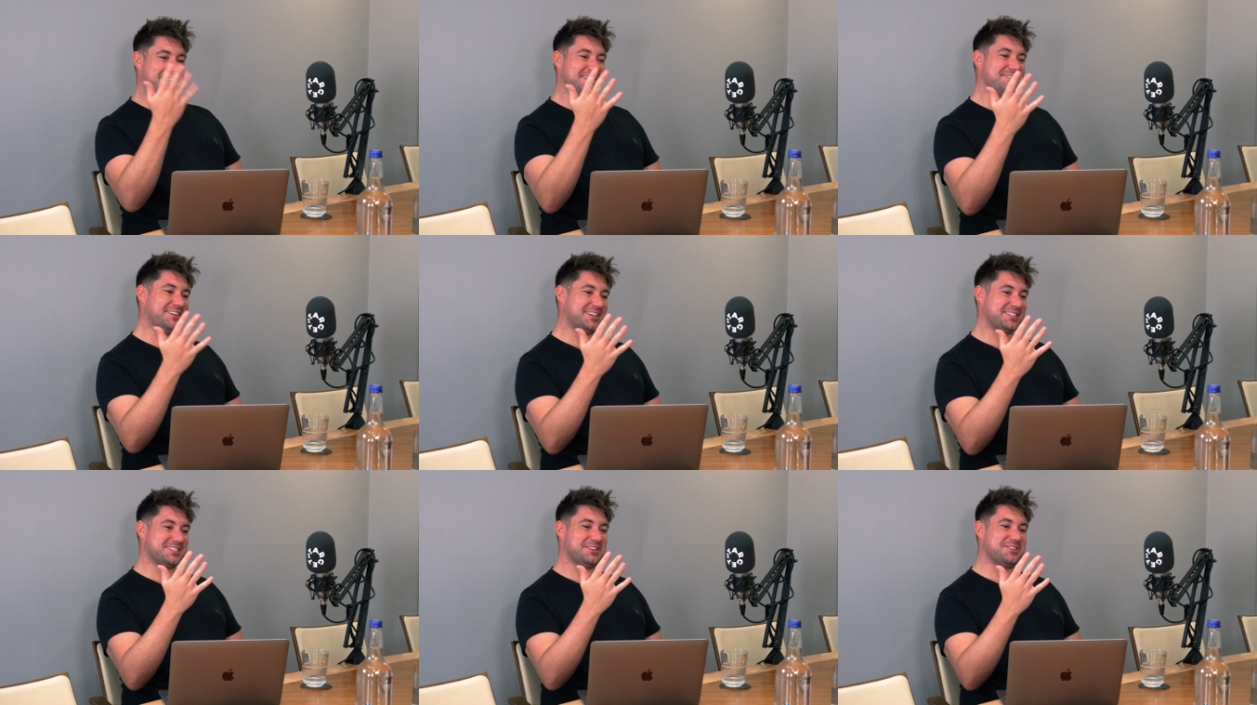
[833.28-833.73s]
ill
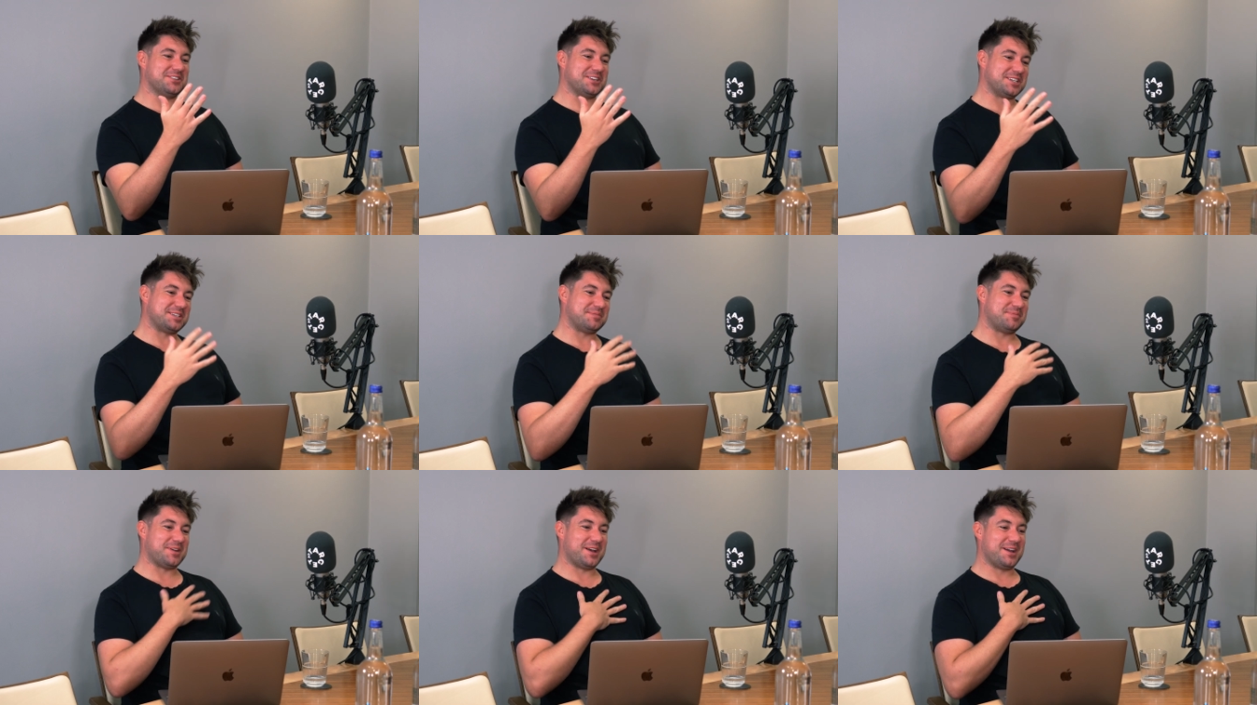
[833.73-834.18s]
of us
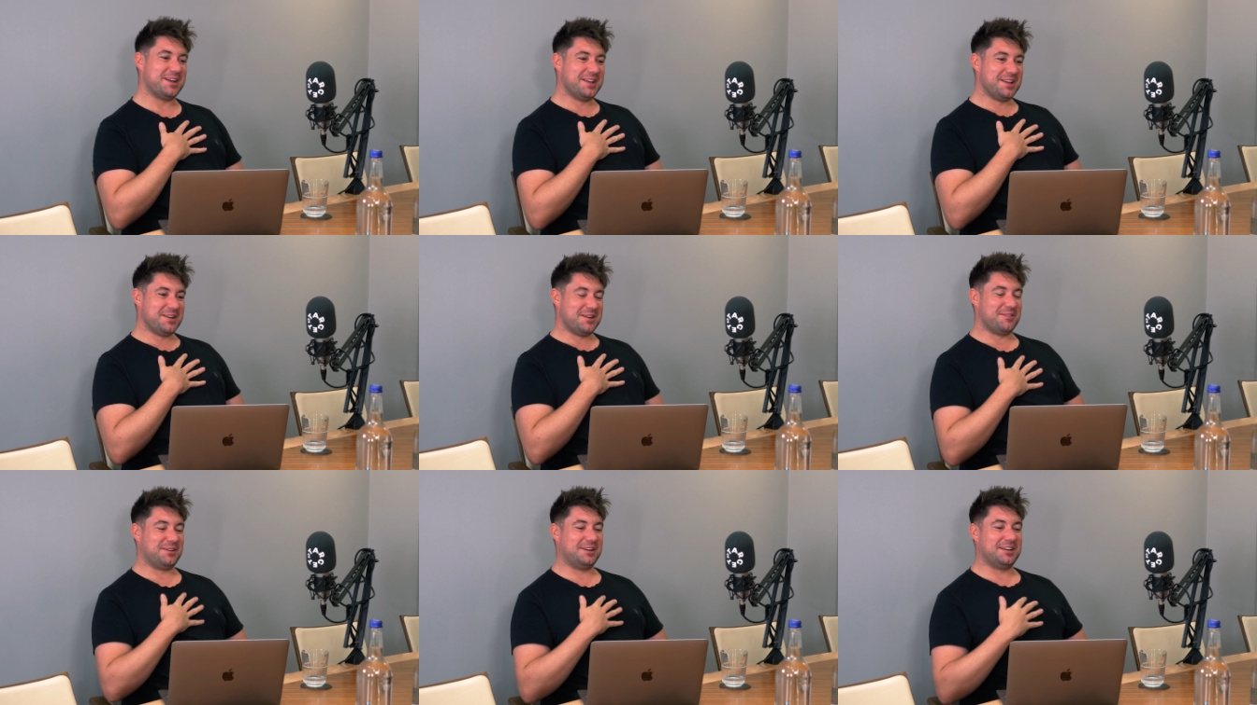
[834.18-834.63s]
Cornish, but
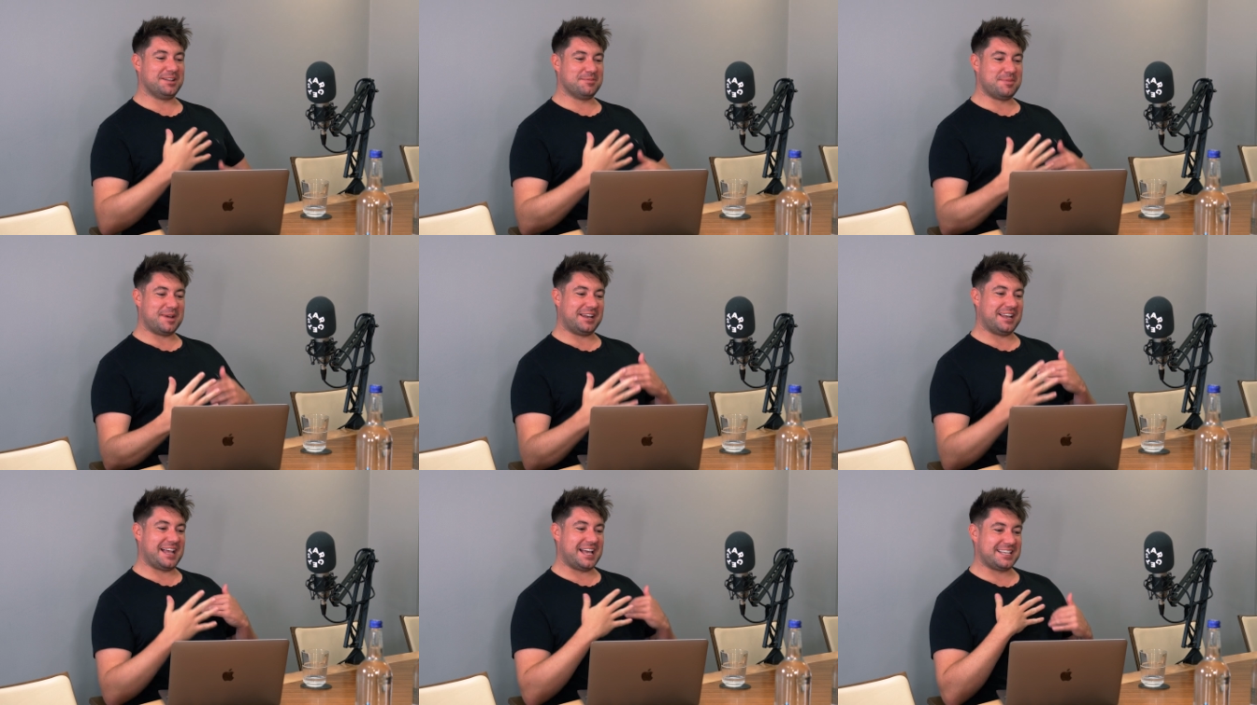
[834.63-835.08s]
we're a little
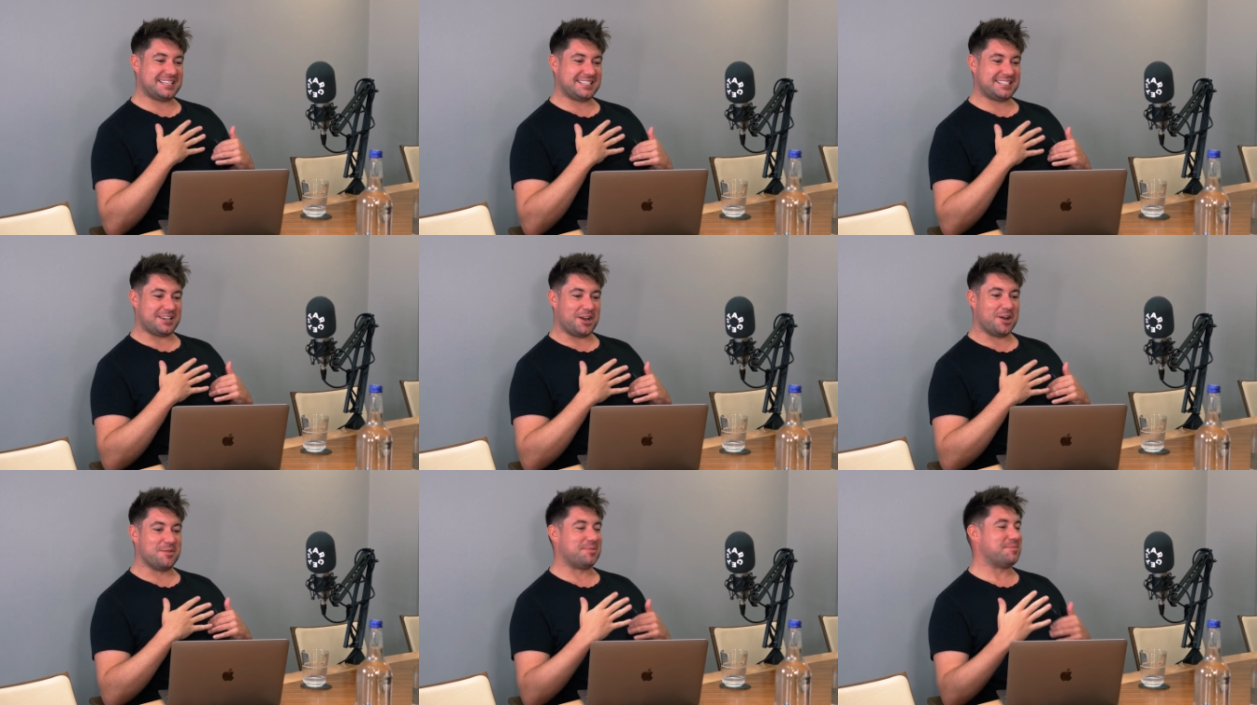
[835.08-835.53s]
bit
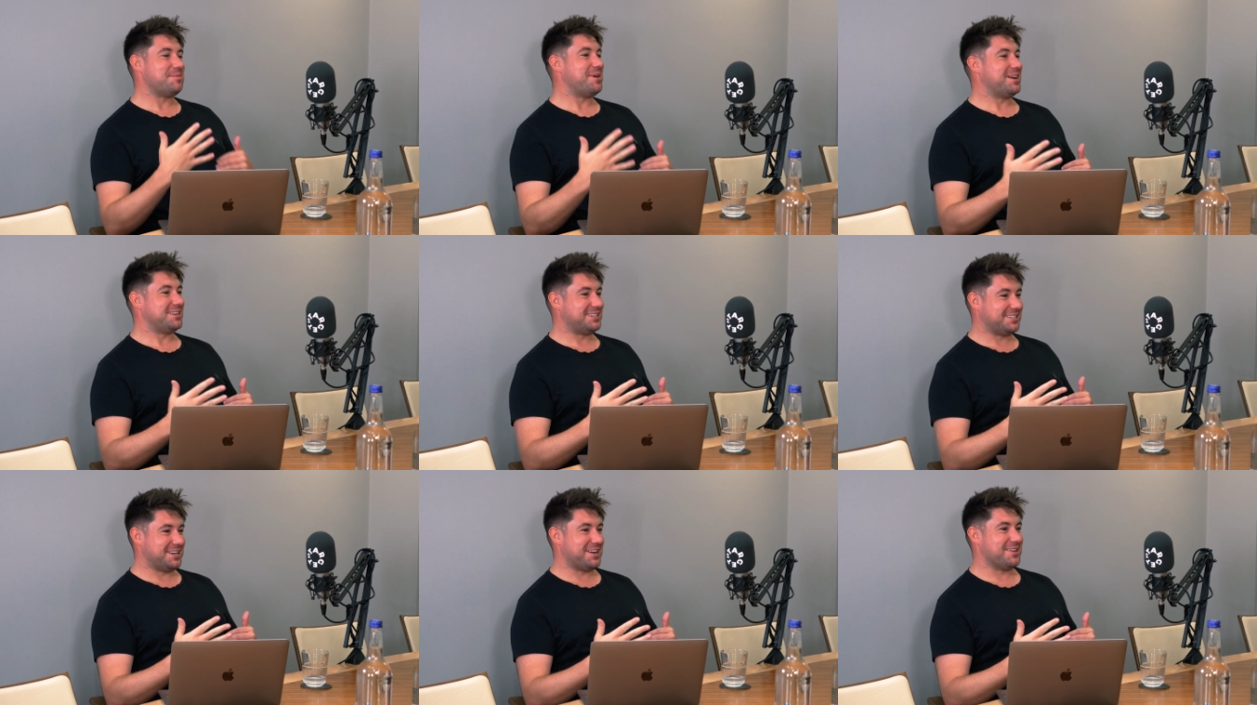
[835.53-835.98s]
less
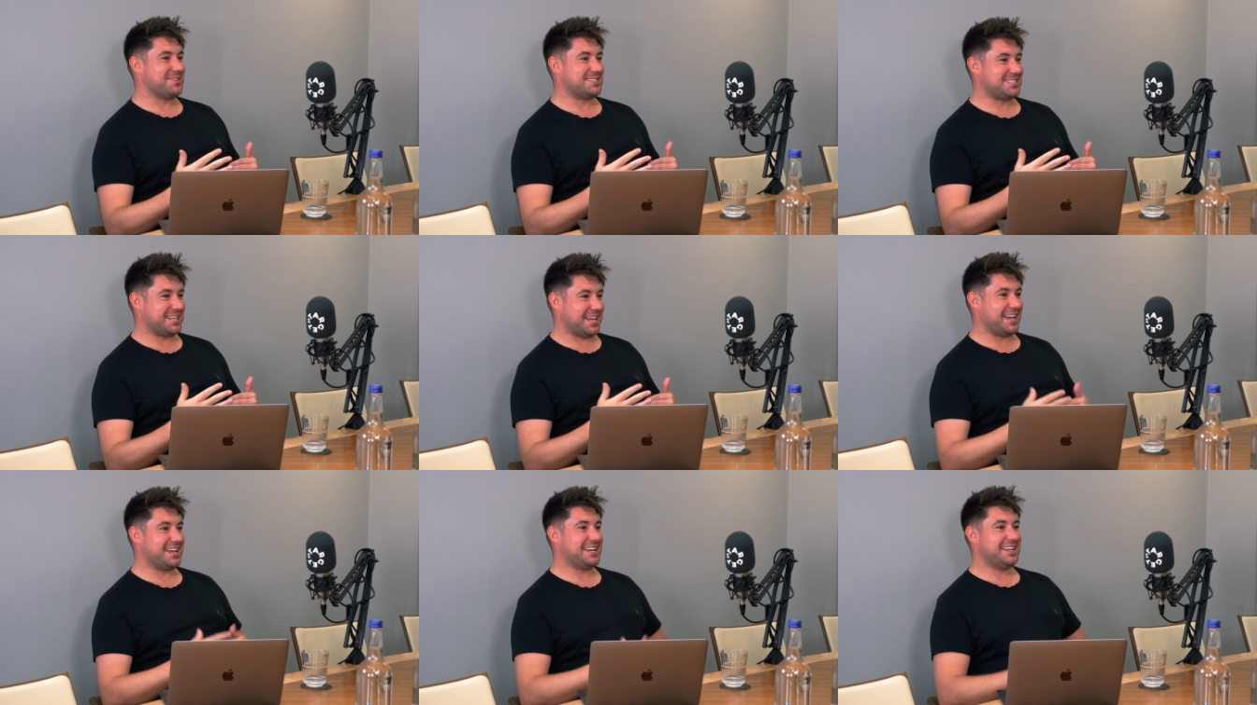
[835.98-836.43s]
open-minded, I would
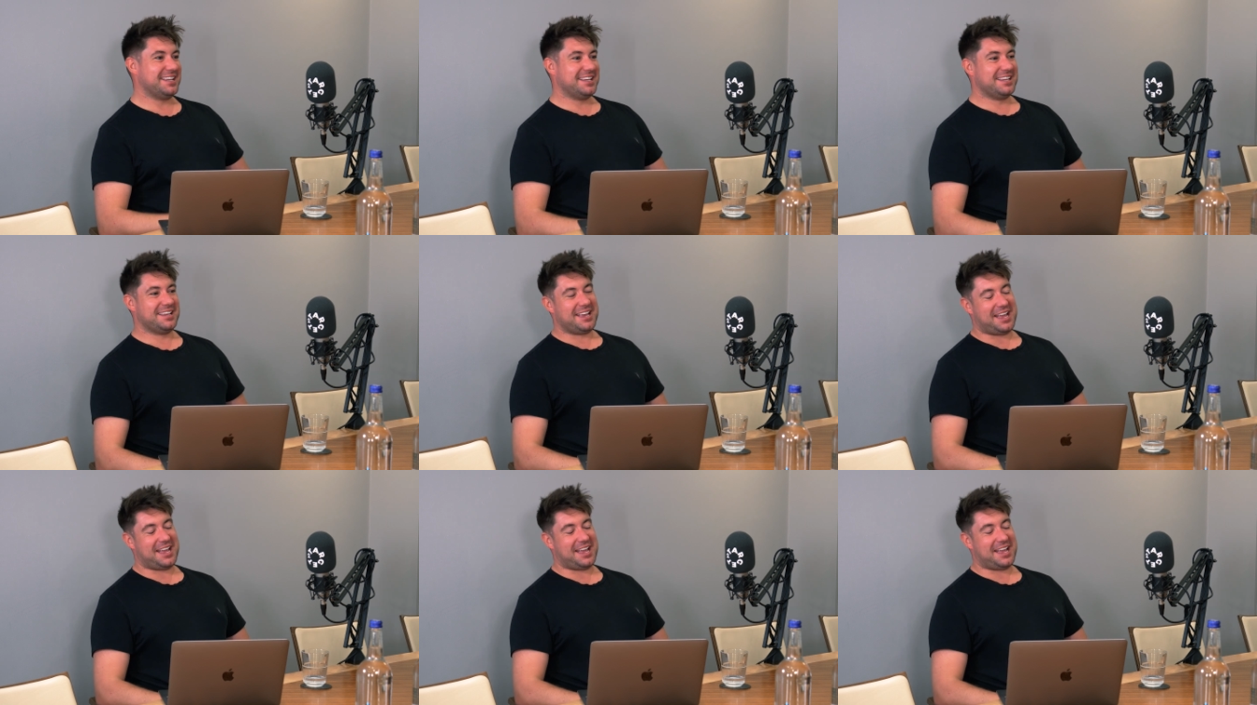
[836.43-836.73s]
say.